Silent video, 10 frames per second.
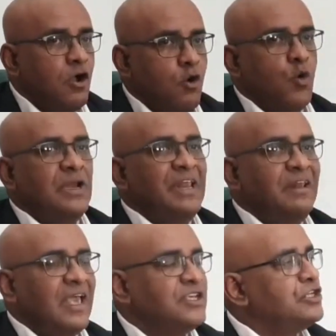hold
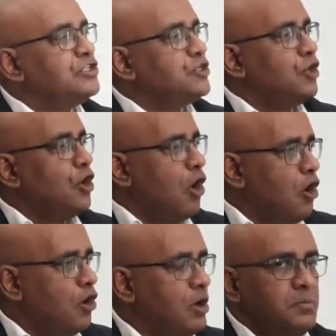elections
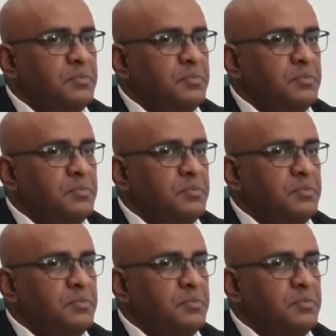long